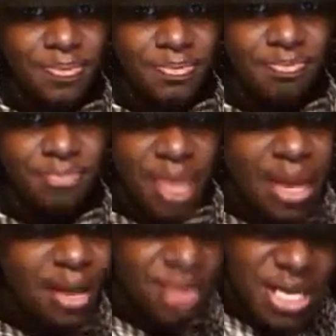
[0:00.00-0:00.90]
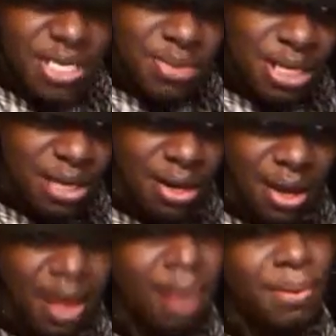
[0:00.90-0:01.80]
That's what's going to
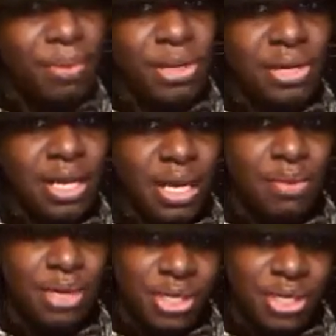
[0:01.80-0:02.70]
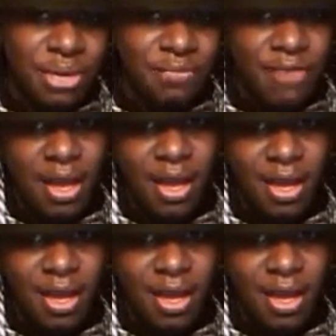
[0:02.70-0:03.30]
happen when you lay down with a dirt fag.